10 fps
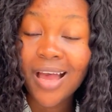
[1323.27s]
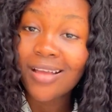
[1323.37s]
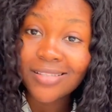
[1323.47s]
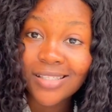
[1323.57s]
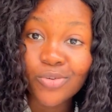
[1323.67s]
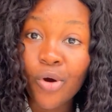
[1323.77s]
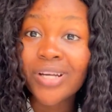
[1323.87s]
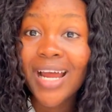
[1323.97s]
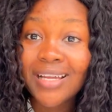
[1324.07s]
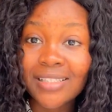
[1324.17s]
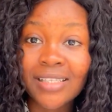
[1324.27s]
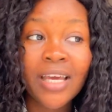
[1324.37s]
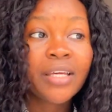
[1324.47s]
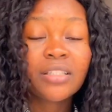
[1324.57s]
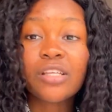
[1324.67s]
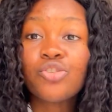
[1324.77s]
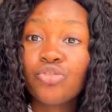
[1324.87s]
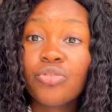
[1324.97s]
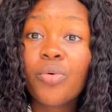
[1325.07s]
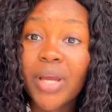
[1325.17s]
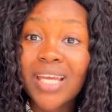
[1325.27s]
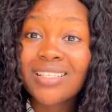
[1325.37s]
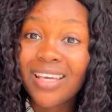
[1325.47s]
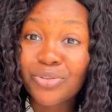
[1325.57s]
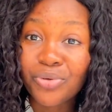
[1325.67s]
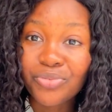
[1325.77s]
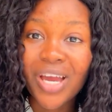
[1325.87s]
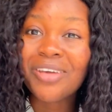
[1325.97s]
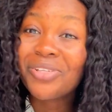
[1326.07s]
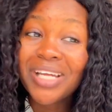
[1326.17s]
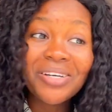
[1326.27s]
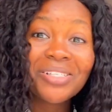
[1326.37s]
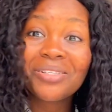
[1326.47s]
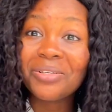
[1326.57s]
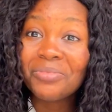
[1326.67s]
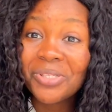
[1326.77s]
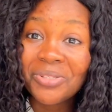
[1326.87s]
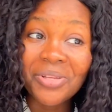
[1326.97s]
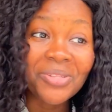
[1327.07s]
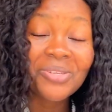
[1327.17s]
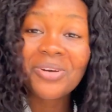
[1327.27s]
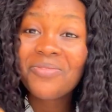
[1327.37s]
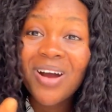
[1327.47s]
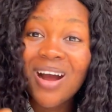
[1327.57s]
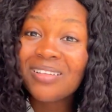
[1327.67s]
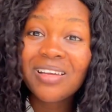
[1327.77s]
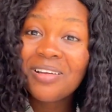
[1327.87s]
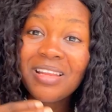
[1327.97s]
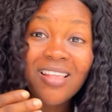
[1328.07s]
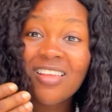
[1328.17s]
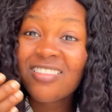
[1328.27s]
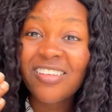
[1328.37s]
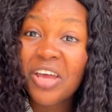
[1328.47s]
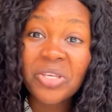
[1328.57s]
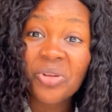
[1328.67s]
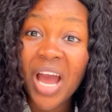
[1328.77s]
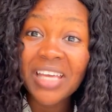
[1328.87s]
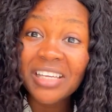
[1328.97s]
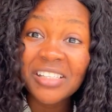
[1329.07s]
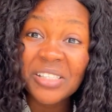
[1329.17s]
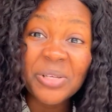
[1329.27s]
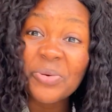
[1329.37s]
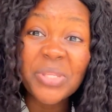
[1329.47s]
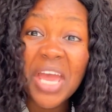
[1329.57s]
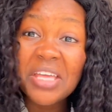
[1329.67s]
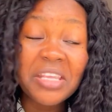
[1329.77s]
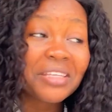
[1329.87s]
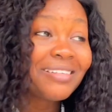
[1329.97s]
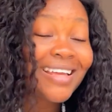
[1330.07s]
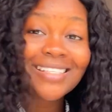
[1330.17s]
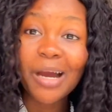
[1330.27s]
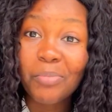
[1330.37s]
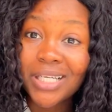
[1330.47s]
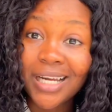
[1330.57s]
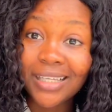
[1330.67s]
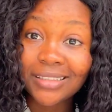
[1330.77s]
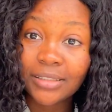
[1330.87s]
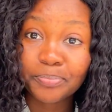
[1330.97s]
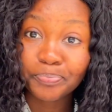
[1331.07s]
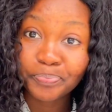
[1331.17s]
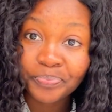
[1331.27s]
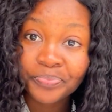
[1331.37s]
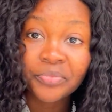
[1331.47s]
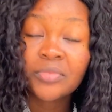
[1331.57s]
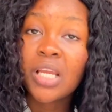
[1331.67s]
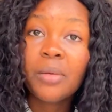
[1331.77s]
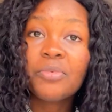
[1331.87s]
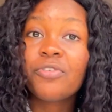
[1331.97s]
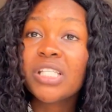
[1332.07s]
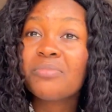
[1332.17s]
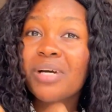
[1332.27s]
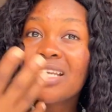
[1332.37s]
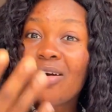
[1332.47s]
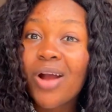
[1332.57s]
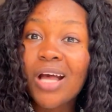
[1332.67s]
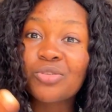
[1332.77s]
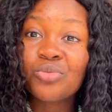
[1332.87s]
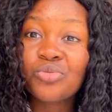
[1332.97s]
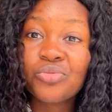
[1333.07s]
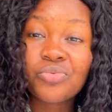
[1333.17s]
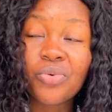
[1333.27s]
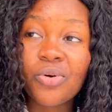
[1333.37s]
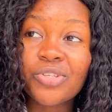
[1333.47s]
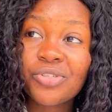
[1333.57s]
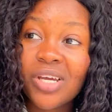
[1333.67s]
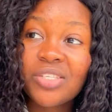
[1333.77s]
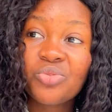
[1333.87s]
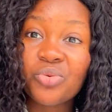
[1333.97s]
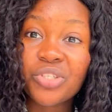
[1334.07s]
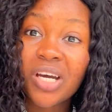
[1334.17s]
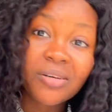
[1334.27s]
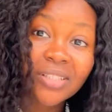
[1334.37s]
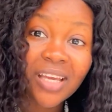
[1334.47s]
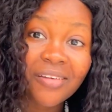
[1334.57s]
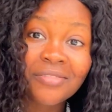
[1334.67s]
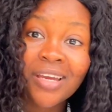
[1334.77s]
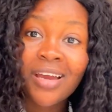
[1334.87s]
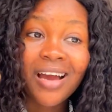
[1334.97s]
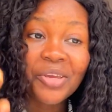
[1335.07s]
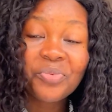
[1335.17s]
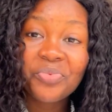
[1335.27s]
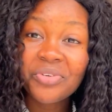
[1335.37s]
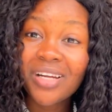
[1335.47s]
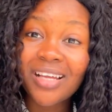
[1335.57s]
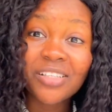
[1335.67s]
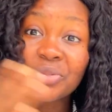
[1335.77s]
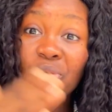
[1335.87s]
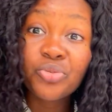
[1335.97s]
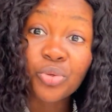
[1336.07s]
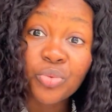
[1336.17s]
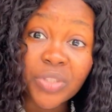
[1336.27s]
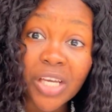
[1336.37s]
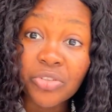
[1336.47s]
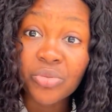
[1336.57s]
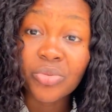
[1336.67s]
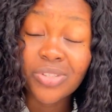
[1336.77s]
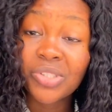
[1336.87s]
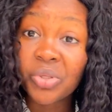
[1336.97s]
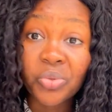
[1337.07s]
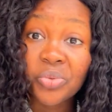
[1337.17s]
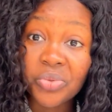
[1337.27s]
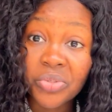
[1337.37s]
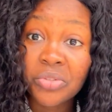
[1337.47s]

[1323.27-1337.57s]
auntie or nanny that the children will get scared of you. I know that all these are emo children, they don't, well, they used to hide anything. They tell their mother, before the mother will go and sue you for threats to child life. And you put it that they don't joke with their children. They don't.